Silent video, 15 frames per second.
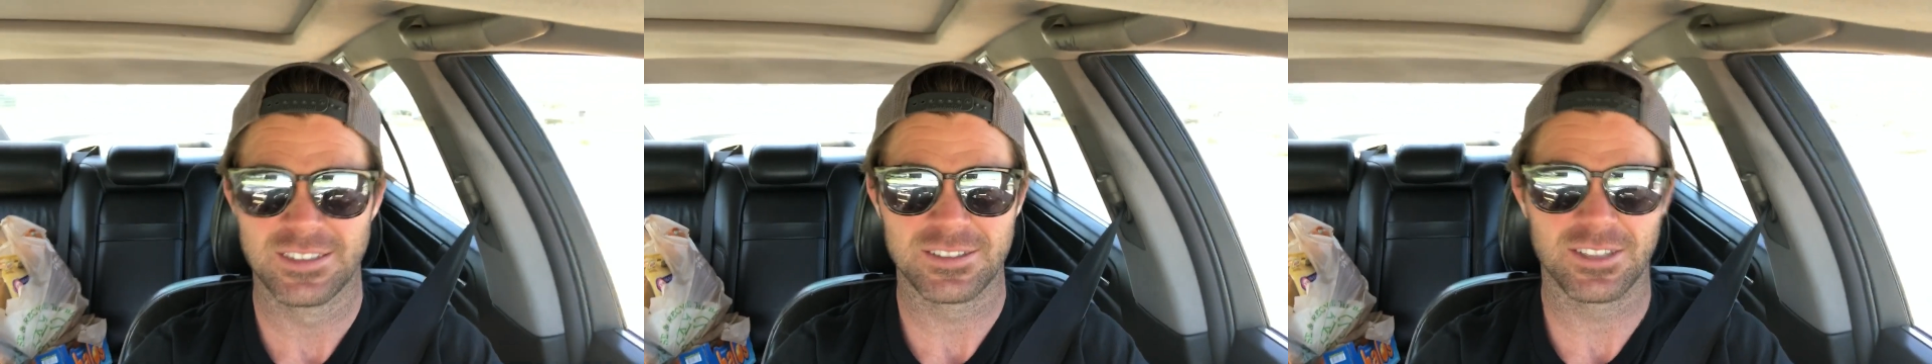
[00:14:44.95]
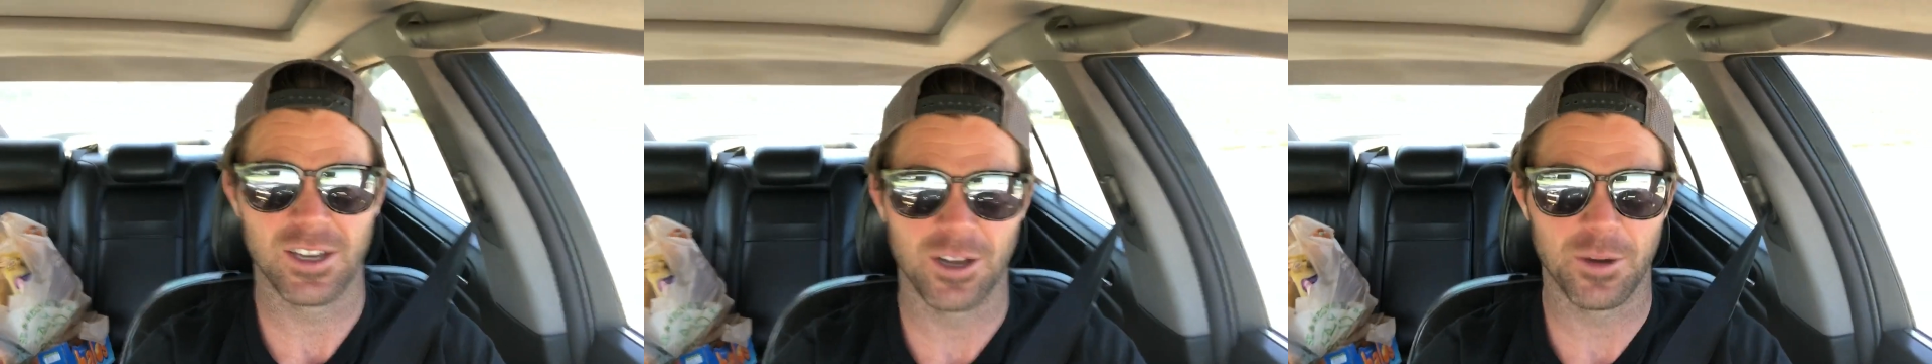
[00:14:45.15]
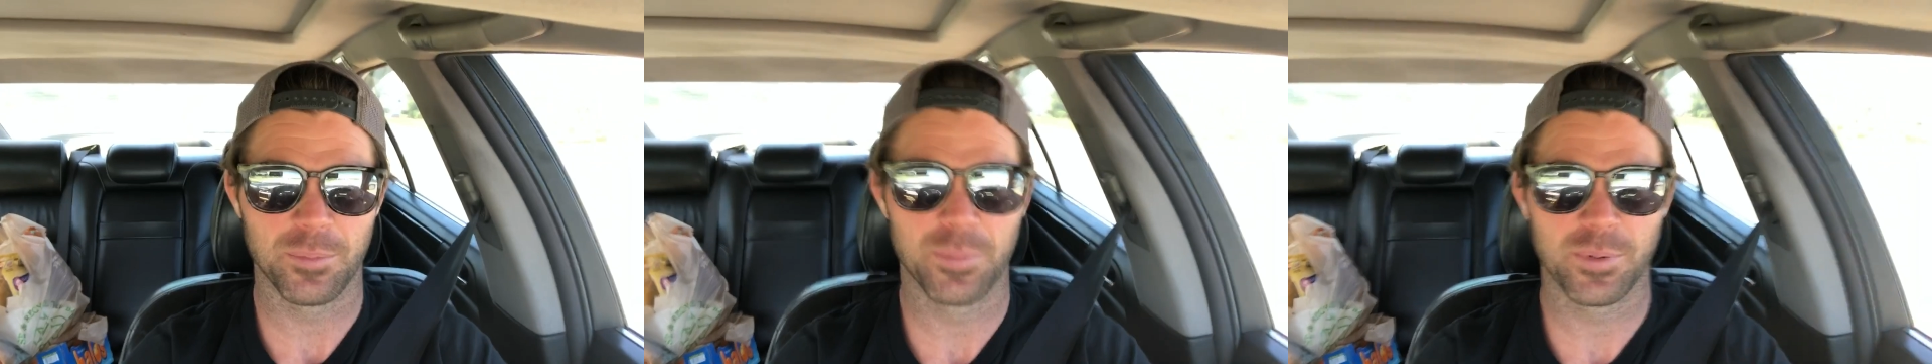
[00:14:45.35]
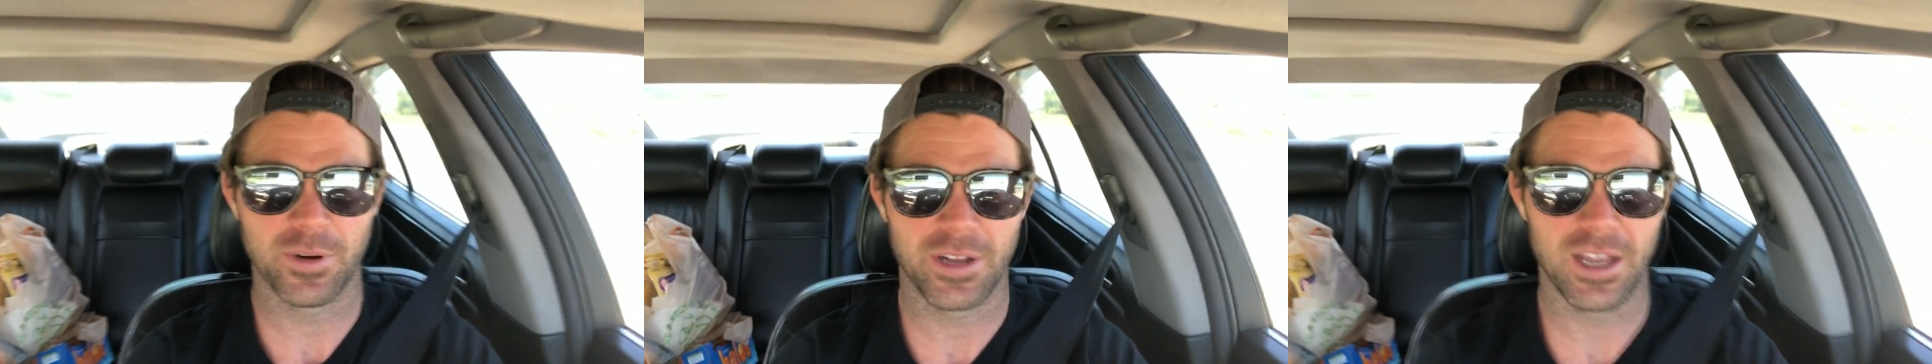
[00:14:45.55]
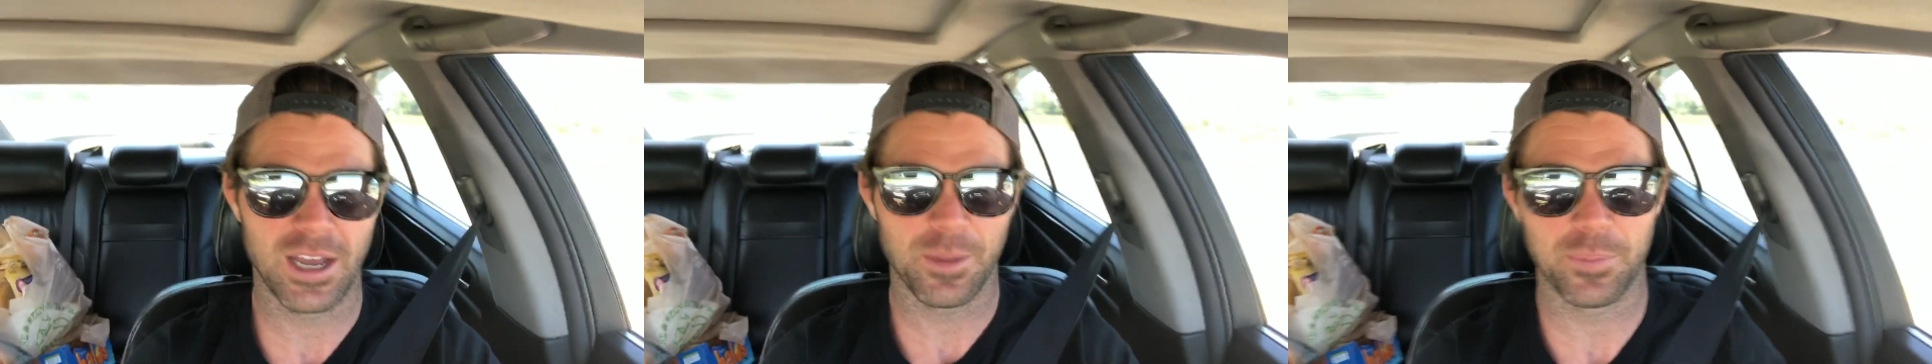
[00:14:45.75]
So I'm
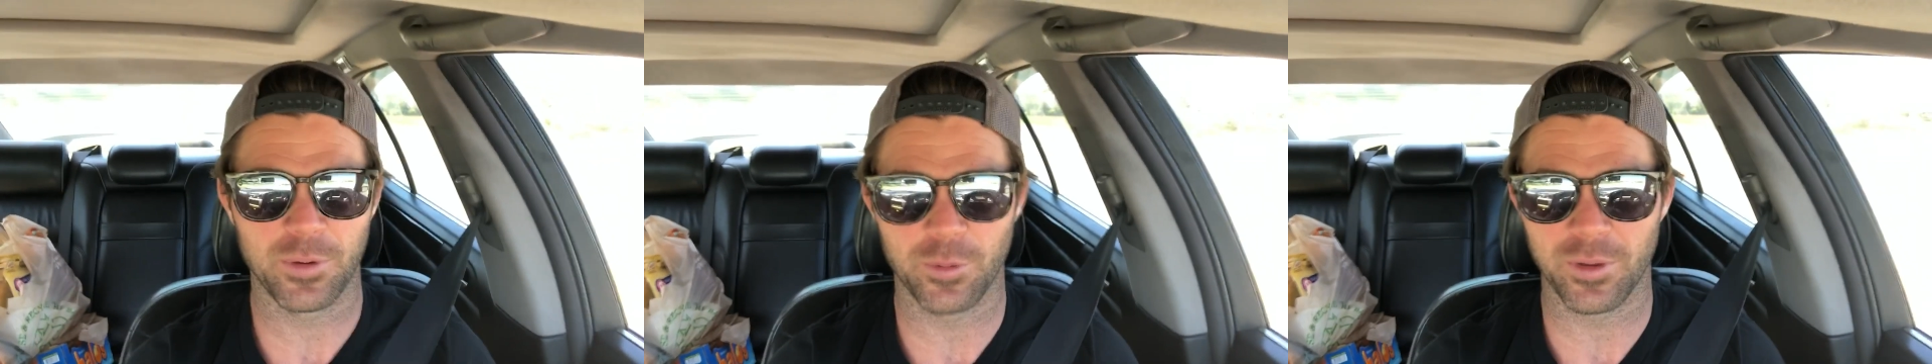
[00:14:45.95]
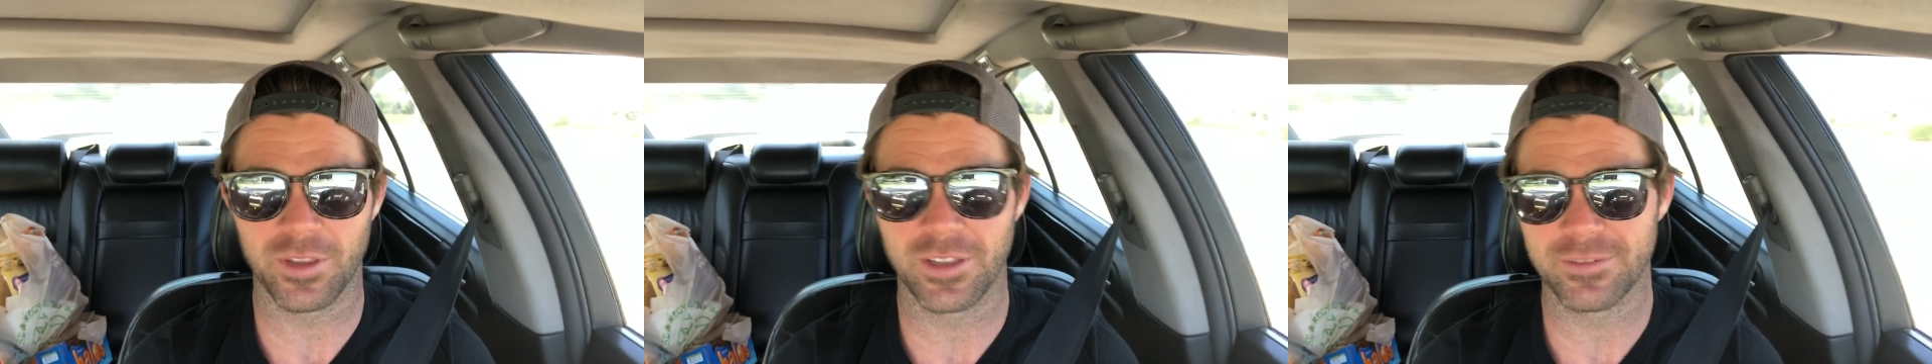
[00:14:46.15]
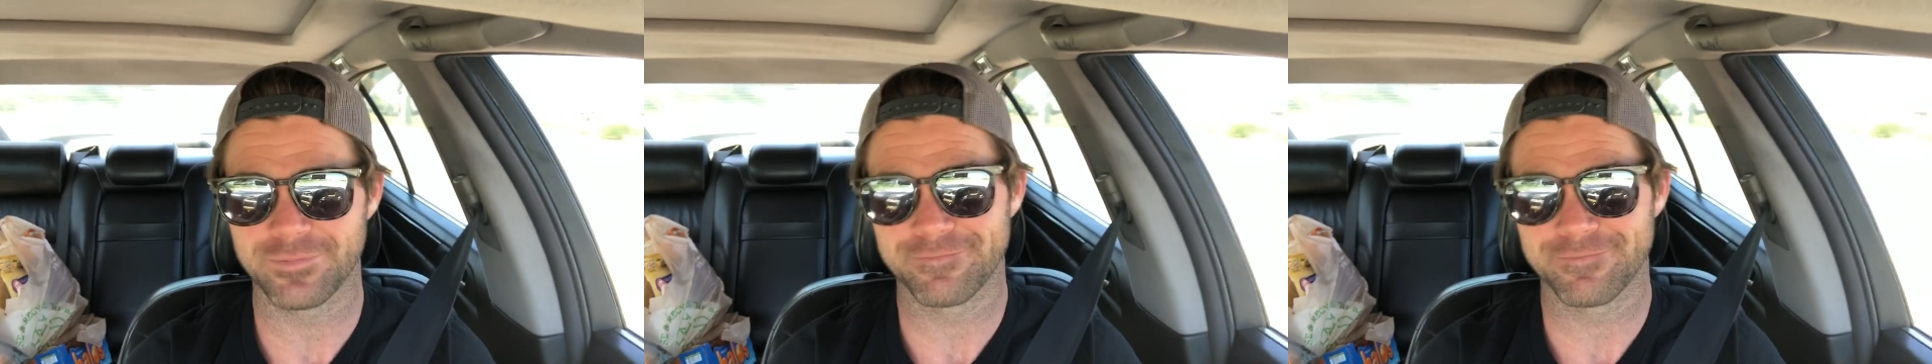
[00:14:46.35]
pretty happy with it.